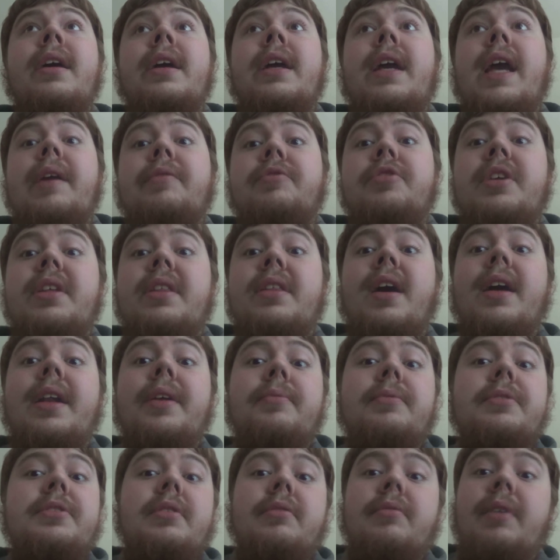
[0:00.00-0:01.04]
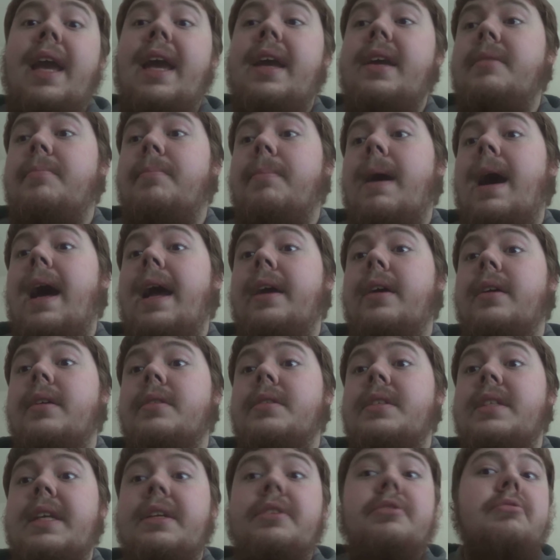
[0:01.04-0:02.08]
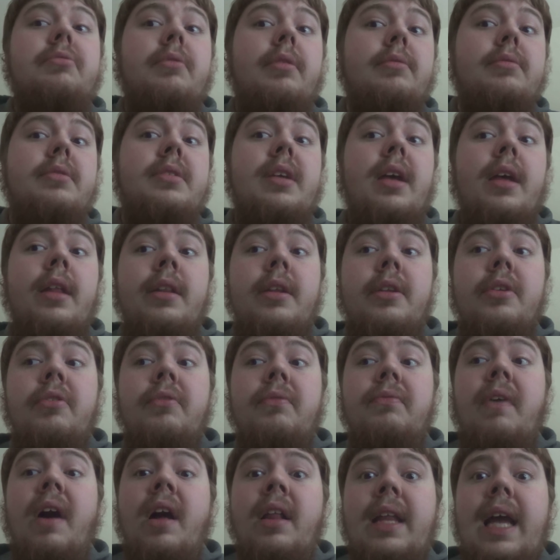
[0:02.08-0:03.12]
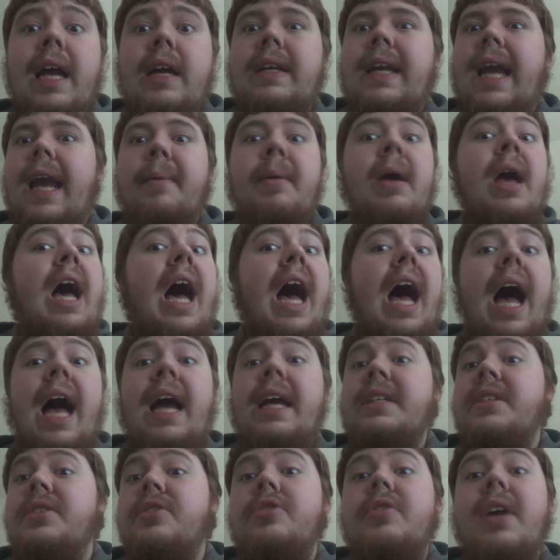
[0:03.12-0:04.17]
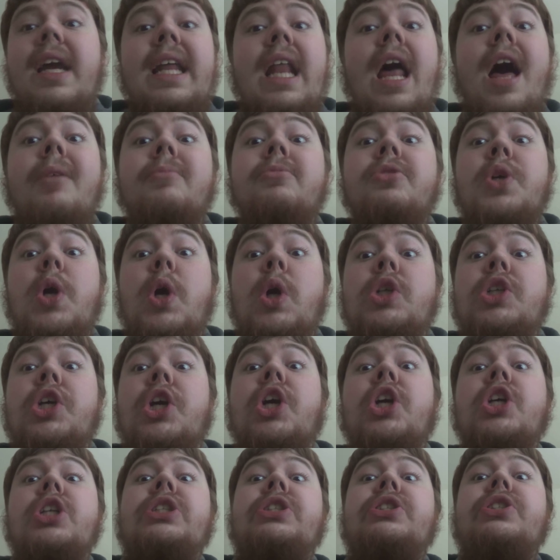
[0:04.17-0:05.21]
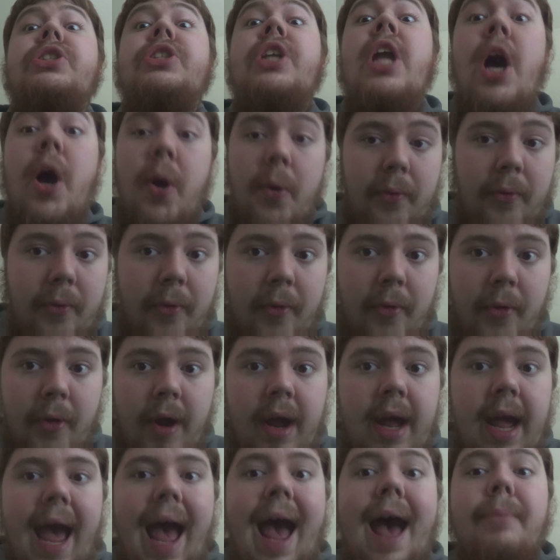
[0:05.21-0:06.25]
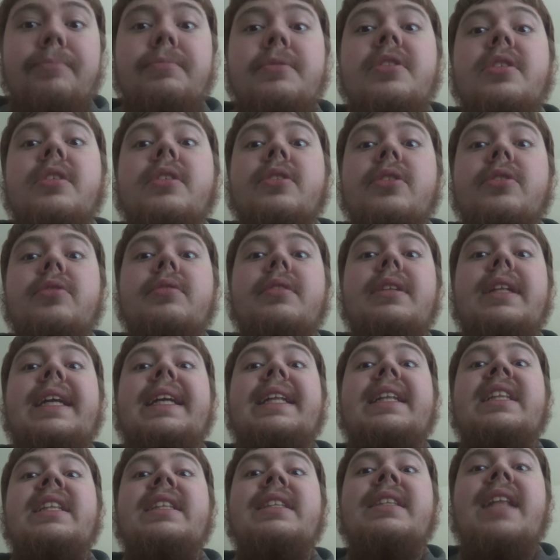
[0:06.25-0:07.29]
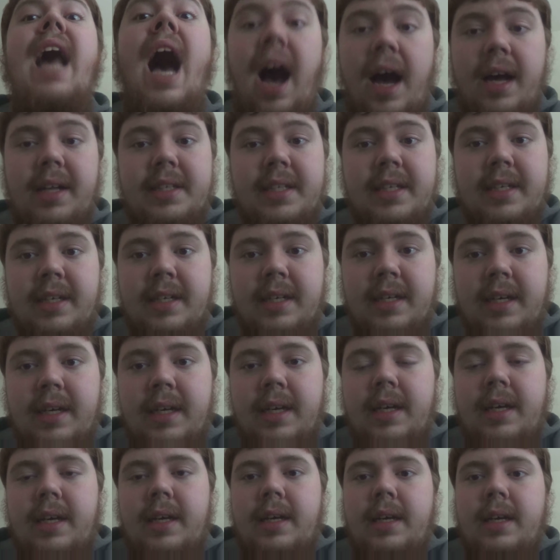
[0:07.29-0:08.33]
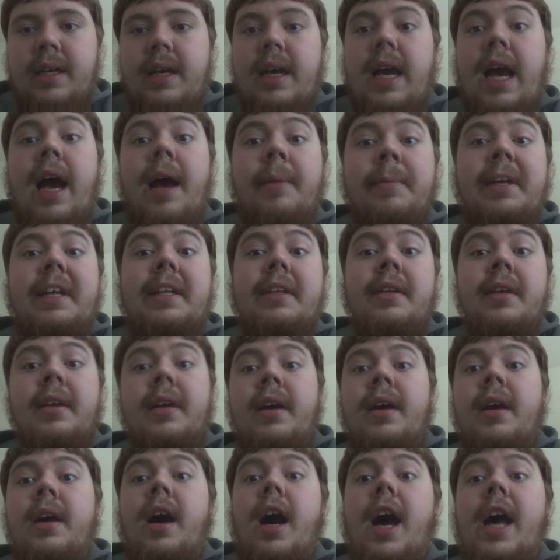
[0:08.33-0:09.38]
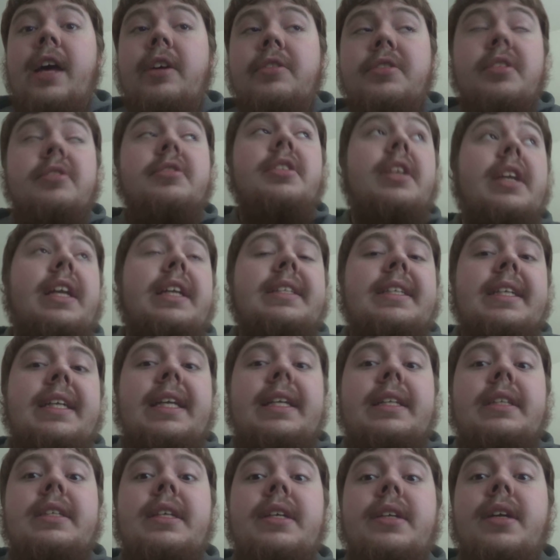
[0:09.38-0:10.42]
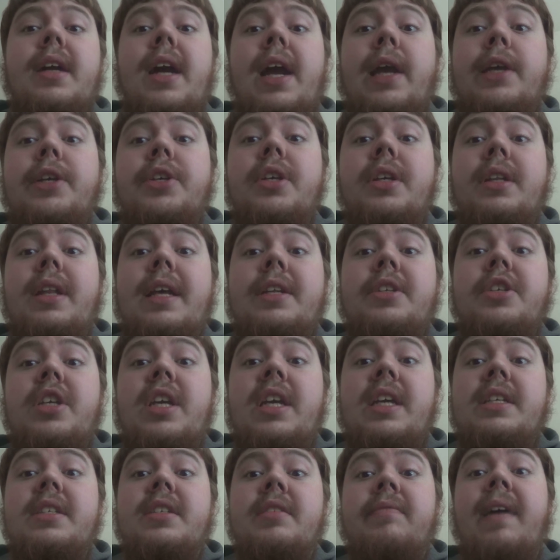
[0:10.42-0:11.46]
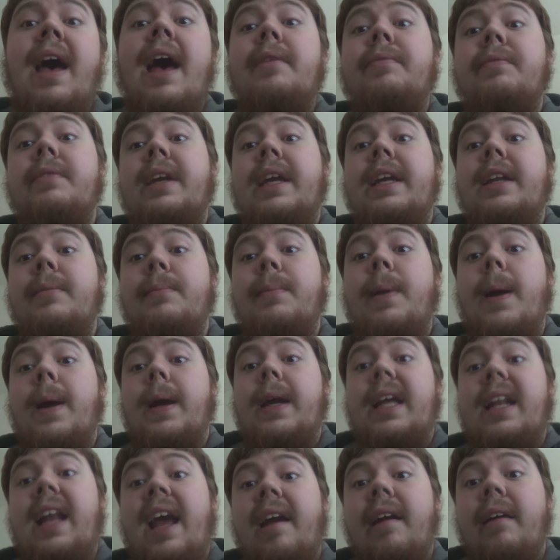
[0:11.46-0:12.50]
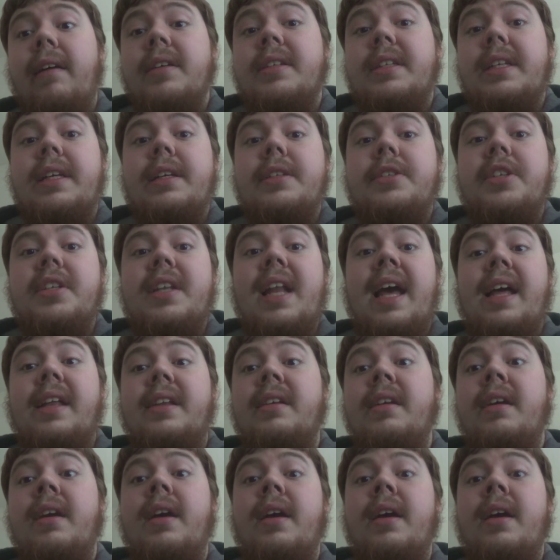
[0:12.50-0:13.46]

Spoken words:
if she thought it was okay to buy her 6-year-old son the new Fallout game. I straight up told her no. Absolutely not. I mean, I also took into consideration that she is of African American heritage and that